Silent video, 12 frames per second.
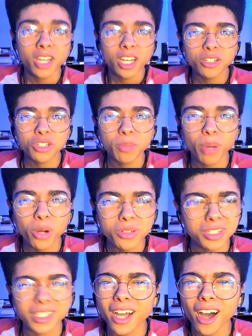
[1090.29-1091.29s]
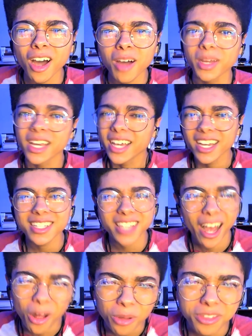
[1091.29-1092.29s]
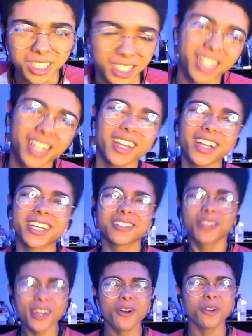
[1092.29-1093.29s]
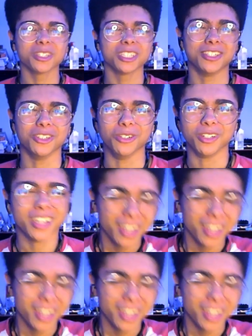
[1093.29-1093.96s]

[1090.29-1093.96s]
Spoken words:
You're supposed to come. It's healthy. Like, literally, dude.